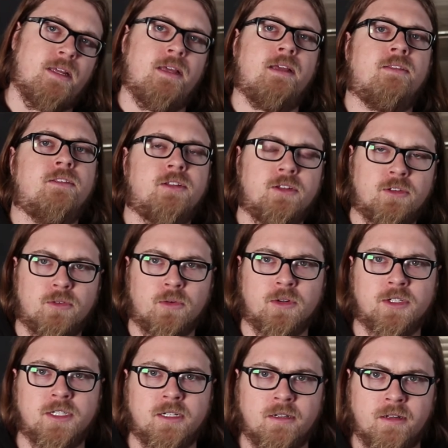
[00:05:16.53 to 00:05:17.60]
and the
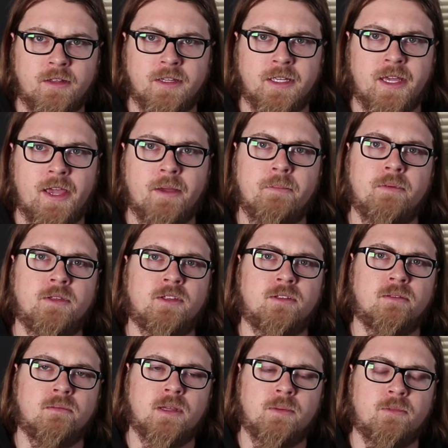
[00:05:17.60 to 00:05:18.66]
distortion on the amp
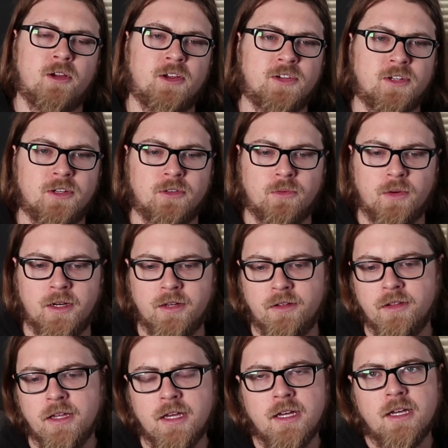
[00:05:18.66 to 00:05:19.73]
is compression as well.